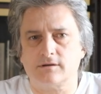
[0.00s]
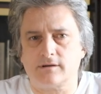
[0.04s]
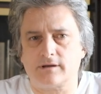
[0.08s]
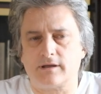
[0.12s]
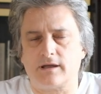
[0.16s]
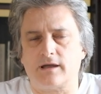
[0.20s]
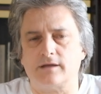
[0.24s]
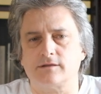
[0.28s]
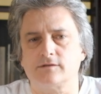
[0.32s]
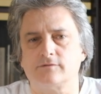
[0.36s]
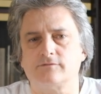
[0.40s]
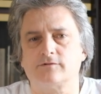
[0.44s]

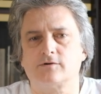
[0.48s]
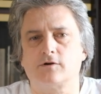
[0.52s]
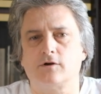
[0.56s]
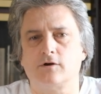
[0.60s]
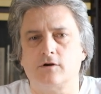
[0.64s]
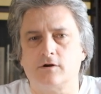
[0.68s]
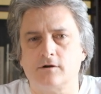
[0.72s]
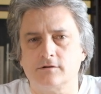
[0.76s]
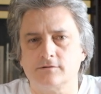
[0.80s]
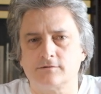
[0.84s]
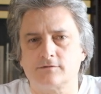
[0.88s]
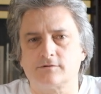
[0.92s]
kind of
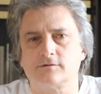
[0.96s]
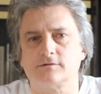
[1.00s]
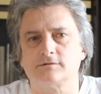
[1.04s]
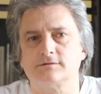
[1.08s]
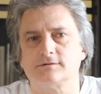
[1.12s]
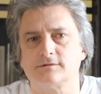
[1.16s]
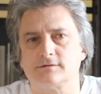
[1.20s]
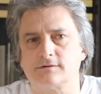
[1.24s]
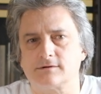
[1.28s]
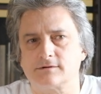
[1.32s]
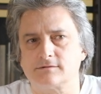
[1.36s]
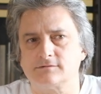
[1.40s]
control
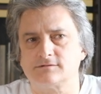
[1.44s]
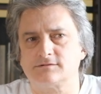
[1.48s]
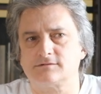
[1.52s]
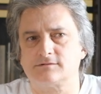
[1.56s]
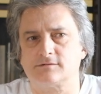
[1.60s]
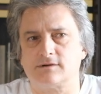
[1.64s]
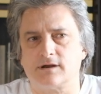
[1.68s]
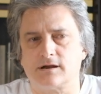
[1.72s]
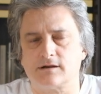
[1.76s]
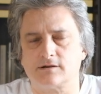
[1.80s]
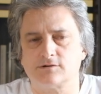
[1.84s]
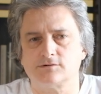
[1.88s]
the
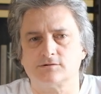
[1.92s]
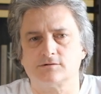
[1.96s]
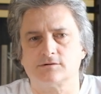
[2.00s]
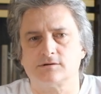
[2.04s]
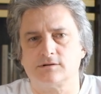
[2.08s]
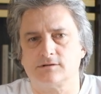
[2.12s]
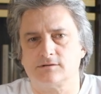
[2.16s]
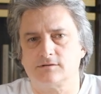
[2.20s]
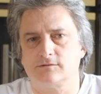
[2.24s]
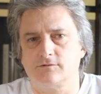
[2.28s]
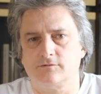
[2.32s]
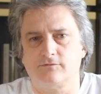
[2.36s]
reconstruction
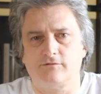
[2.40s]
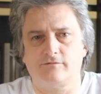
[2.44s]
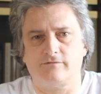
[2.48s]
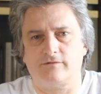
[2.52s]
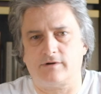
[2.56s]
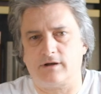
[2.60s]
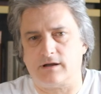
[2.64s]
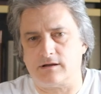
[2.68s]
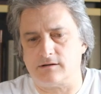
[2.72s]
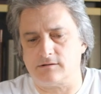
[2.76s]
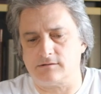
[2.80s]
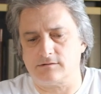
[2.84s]
and to
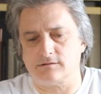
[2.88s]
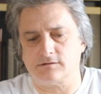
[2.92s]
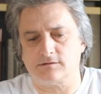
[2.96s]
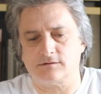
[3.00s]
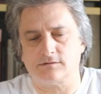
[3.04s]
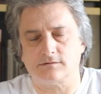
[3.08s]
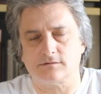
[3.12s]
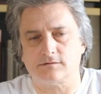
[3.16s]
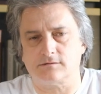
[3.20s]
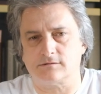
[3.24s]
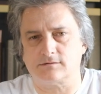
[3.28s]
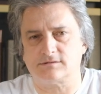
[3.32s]

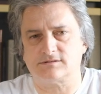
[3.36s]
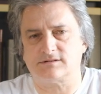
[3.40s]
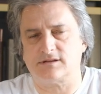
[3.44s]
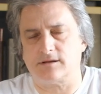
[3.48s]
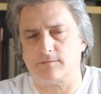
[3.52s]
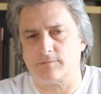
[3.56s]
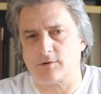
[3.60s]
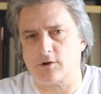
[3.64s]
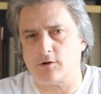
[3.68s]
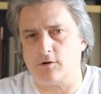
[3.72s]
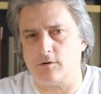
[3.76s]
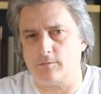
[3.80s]
found
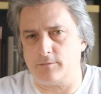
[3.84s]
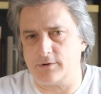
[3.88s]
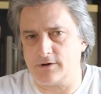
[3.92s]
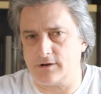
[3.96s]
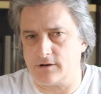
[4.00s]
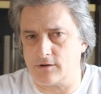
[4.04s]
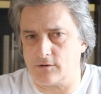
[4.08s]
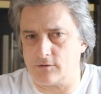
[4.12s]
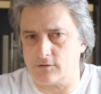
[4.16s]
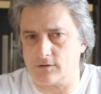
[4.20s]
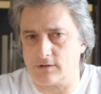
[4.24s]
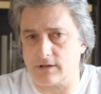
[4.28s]
some company,
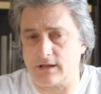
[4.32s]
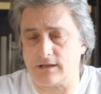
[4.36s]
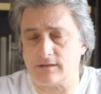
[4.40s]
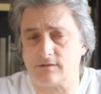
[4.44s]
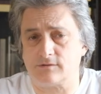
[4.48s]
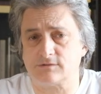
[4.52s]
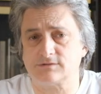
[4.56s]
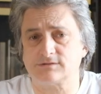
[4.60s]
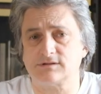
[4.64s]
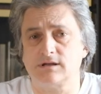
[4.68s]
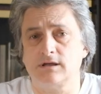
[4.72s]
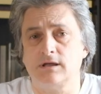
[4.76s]
not
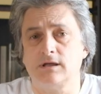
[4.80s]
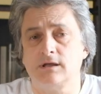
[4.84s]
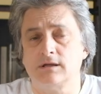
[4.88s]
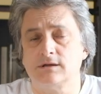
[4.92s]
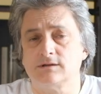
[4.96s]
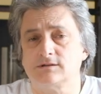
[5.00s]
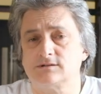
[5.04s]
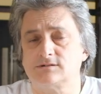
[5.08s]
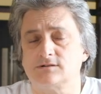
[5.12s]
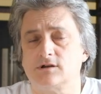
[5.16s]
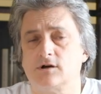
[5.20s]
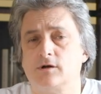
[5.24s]
others.
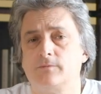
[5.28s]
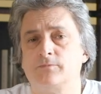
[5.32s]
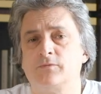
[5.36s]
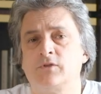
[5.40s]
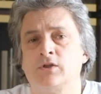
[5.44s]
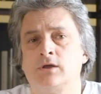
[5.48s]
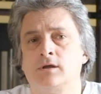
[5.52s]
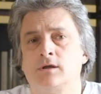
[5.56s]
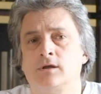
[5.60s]
So,